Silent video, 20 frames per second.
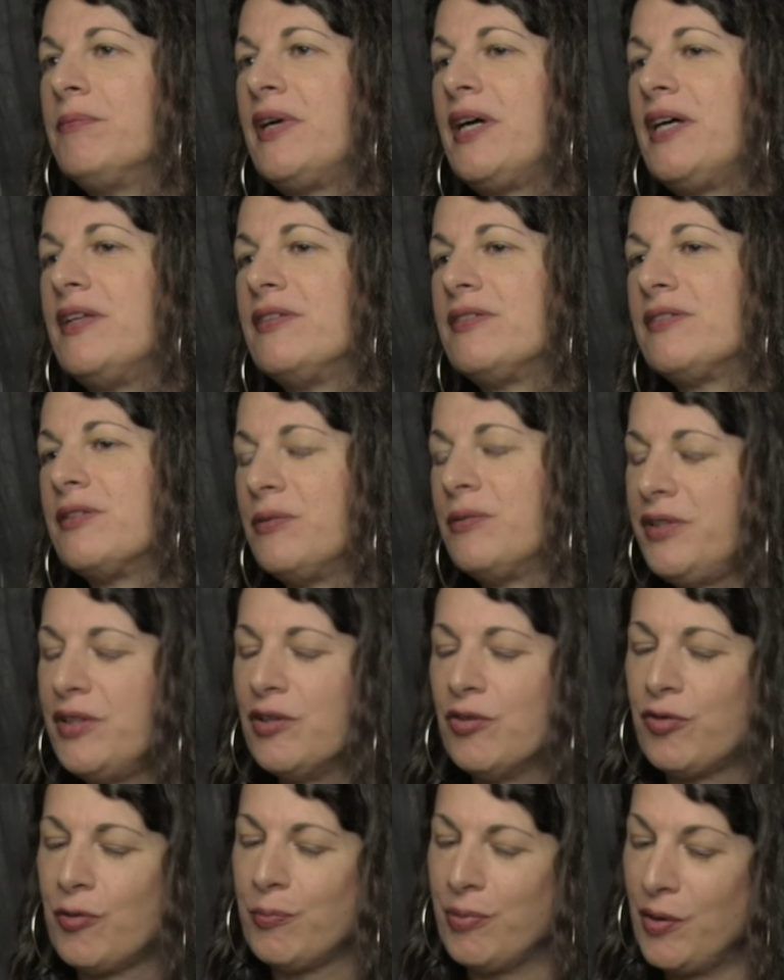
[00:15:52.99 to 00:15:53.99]
And so, you
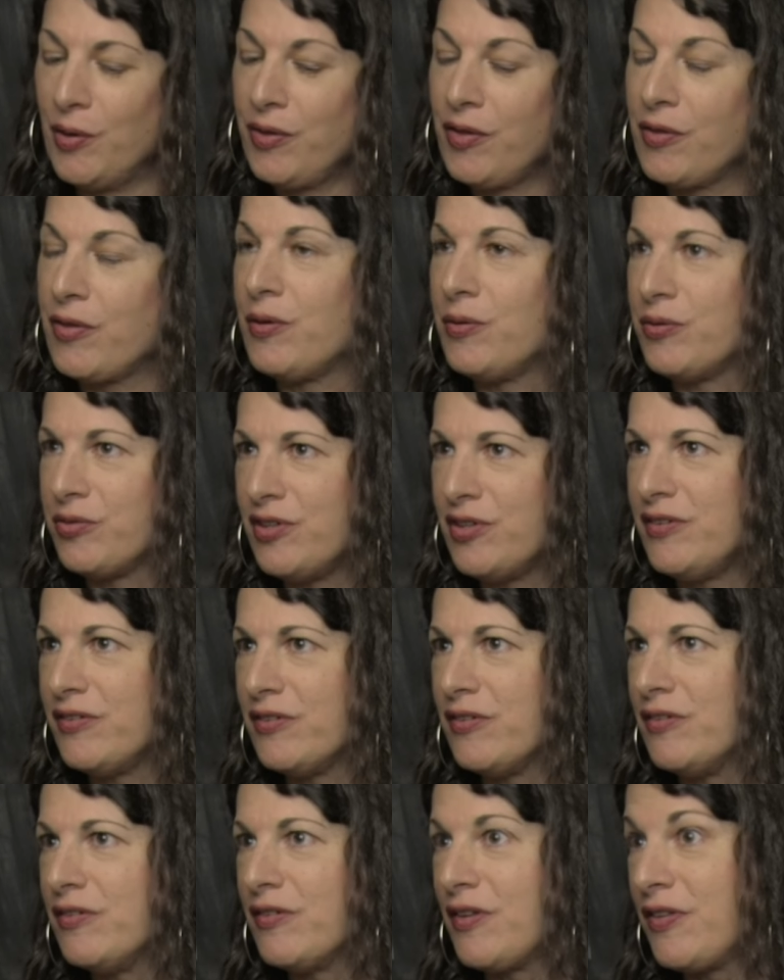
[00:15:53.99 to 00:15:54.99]
know, for both of those
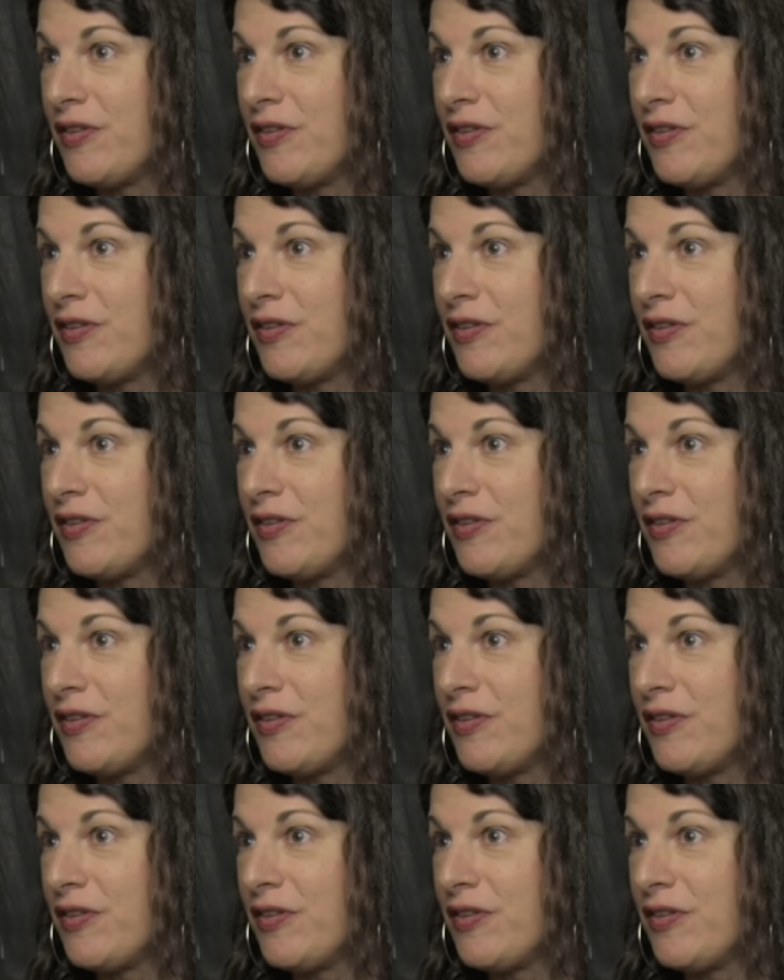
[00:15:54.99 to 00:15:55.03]
reasons,